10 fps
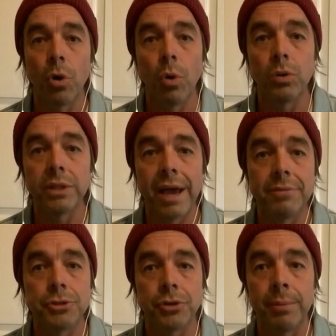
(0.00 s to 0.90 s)
whole
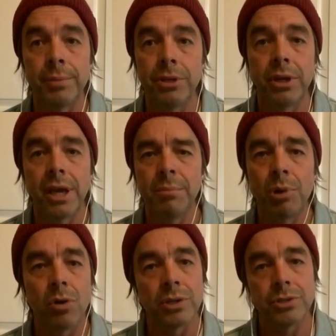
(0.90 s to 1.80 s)
live stream and you get
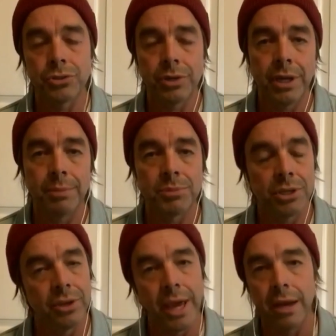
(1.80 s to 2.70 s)
bonus streams
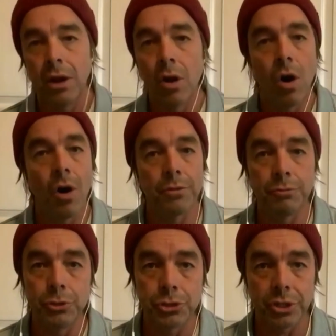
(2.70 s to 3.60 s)
and you get all the
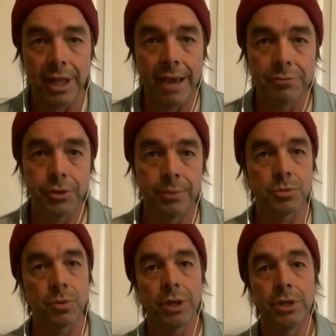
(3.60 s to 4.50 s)
future live
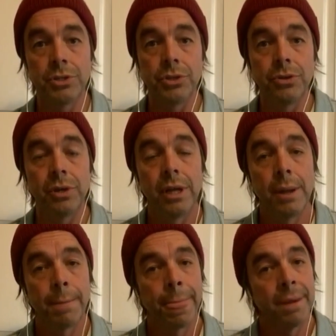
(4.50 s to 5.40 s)
streams we're going to do.
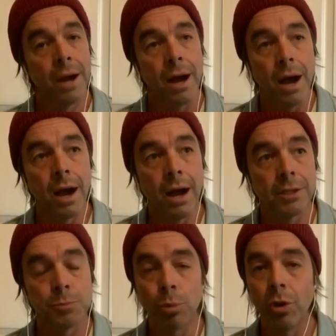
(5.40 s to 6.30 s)
Uh,
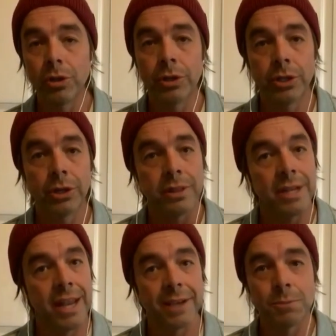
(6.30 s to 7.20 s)
spoiler alert, the
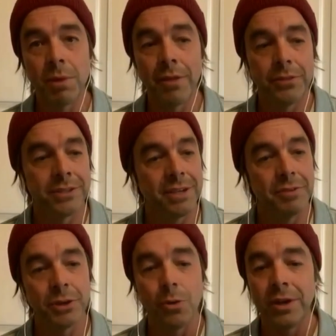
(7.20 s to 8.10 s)
next month is
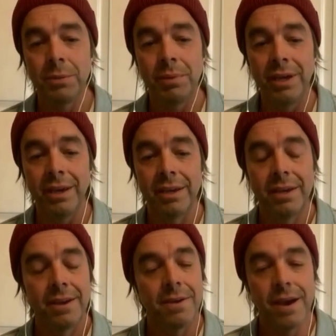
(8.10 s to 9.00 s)
even going to be
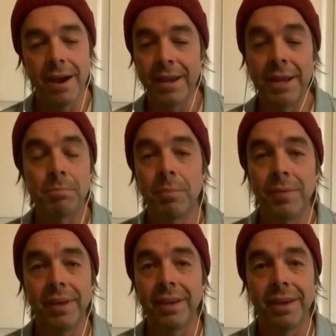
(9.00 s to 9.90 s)
uh, it,
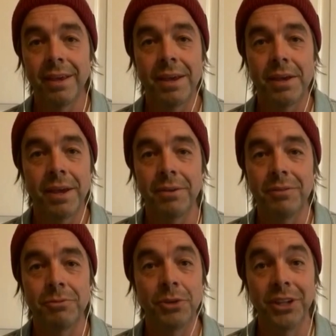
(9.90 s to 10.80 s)

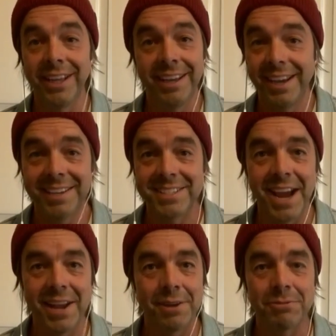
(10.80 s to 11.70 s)
it really
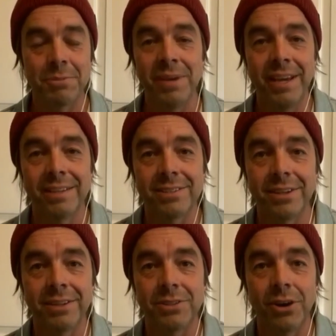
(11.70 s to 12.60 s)
exciting for me.
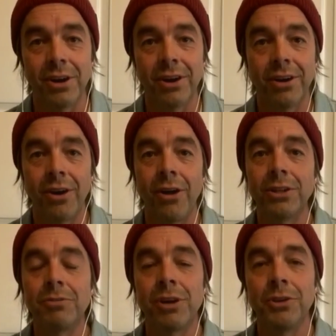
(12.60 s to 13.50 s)
It's, it's our, our uh,
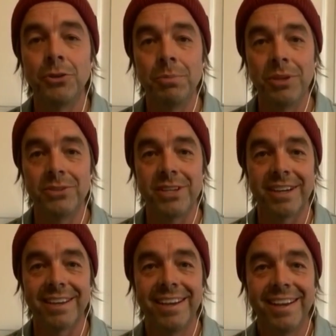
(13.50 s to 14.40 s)
all of our new
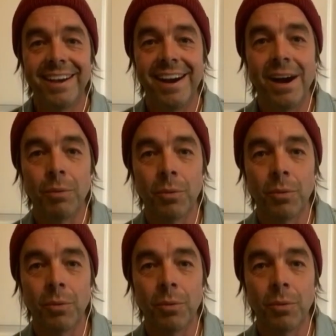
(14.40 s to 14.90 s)
music uh, we're